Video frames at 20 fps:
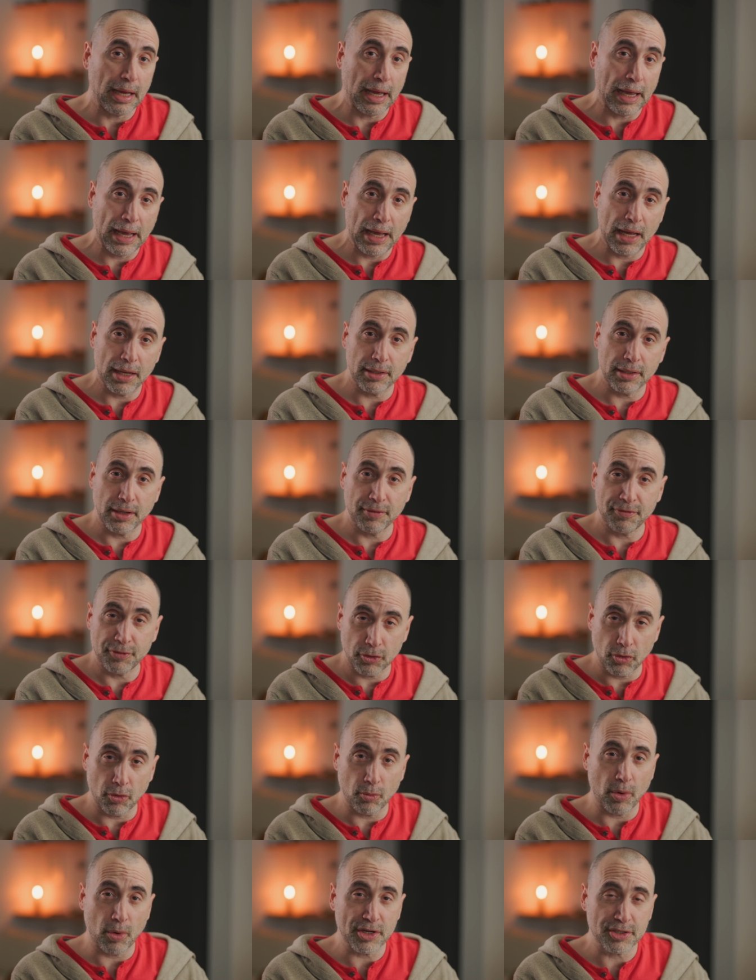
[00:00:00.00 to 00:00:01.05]
And if you
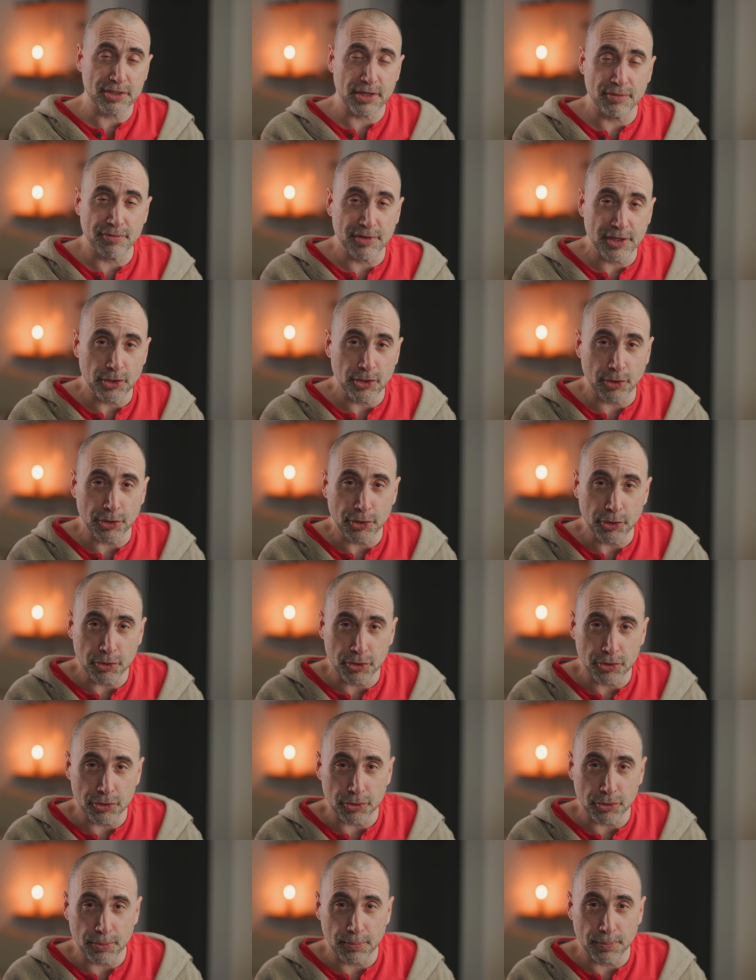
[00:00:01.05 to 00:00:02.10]
go watch that video on
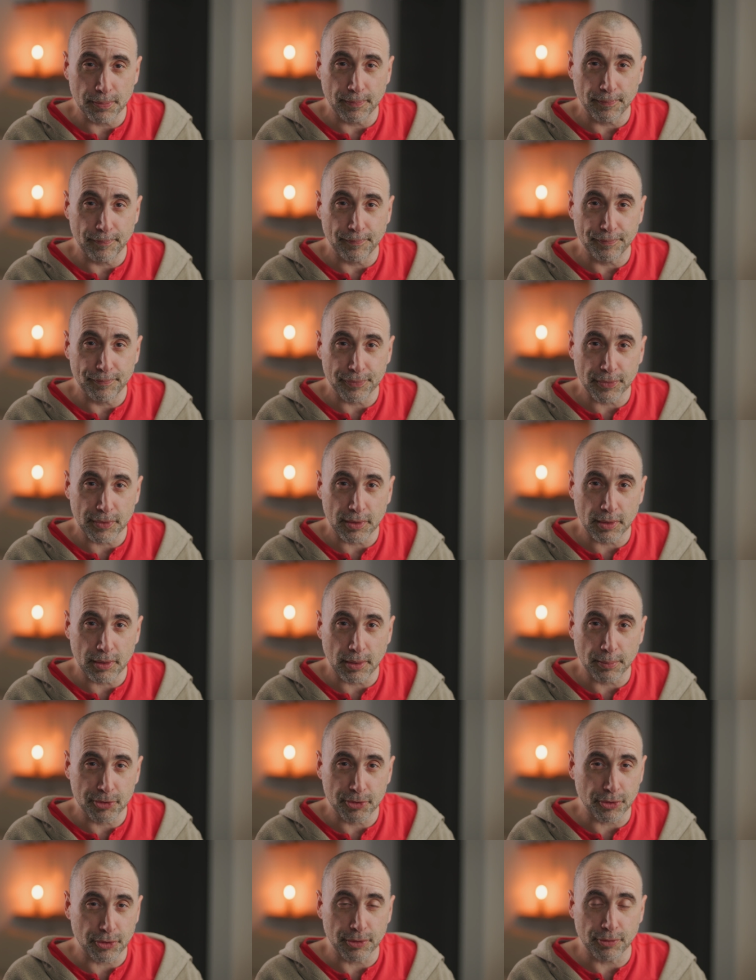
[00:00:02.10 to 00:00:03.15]
YouTube,
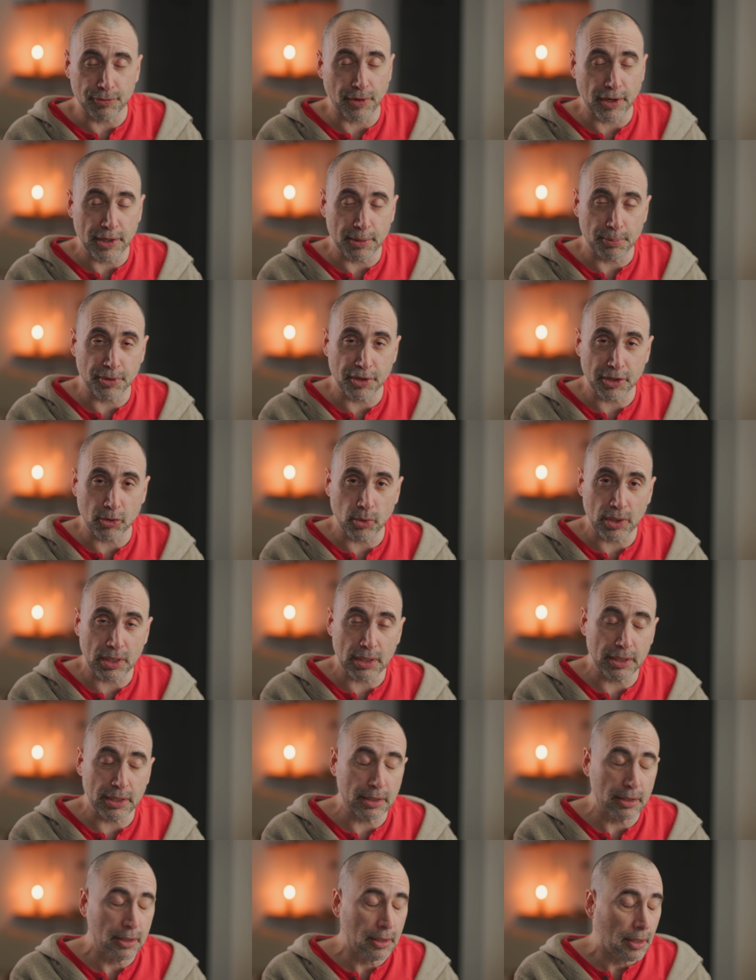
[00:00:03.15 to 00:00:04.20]
I'm sure you'll find it pretty
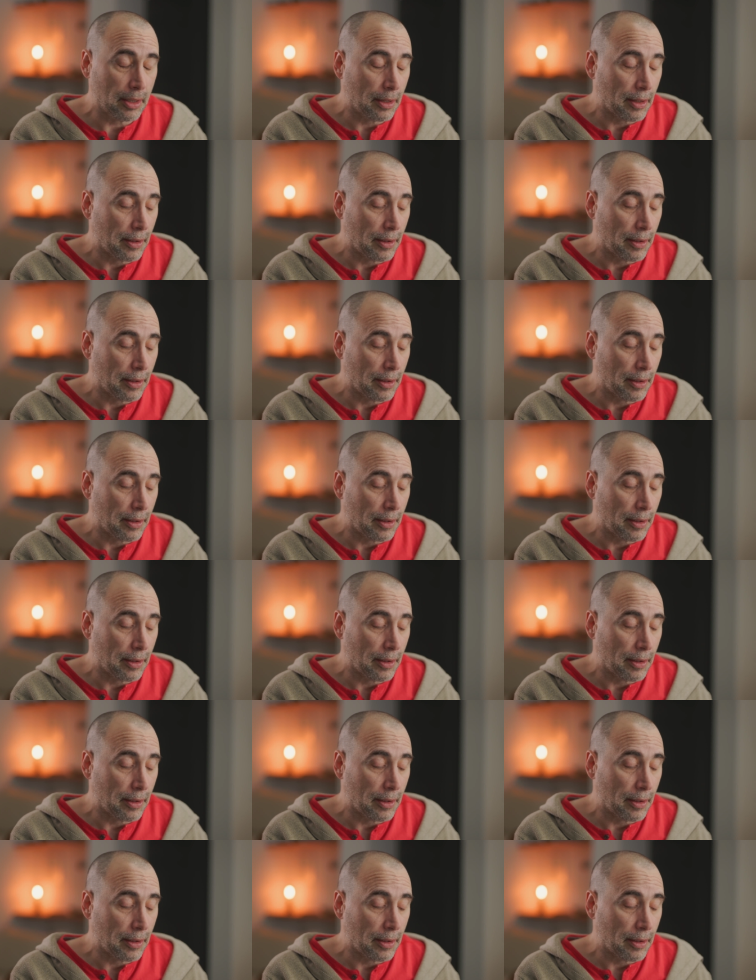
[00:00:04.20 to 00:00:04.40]
quickly.